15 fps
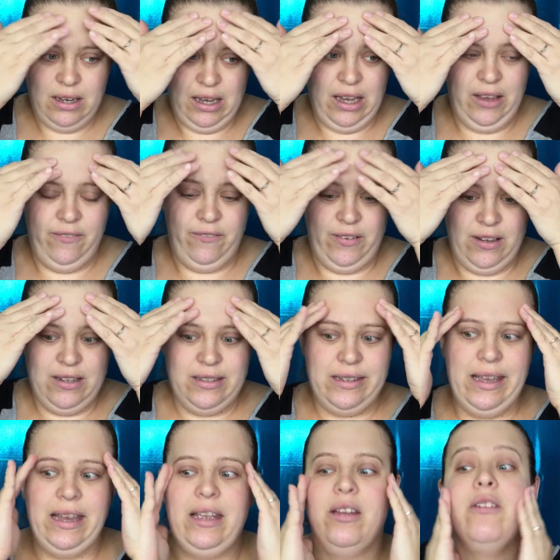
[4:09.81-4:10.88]
it feels
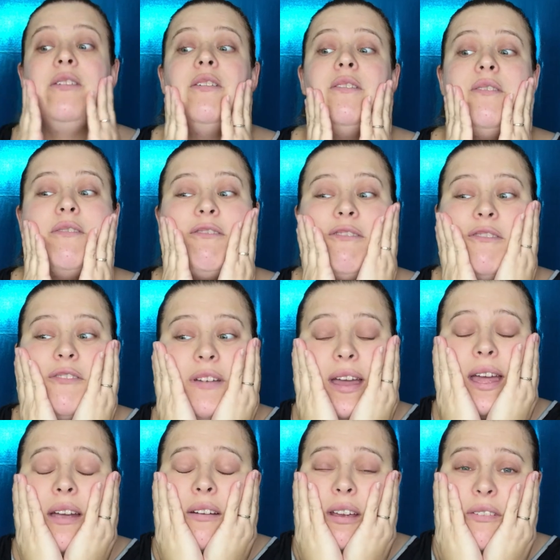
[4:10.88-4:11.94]
like
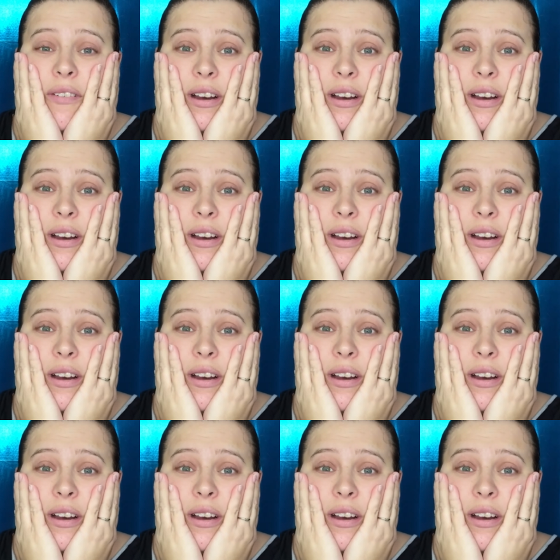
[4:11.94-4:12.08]
very,